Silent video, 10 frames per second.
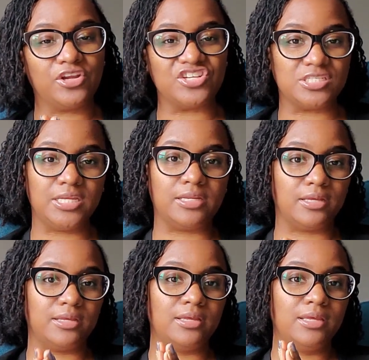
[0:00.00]

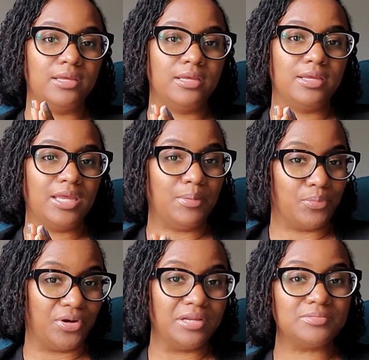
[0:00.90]
Christina, and
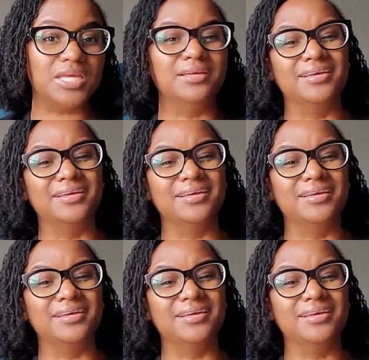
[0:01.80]
Brett.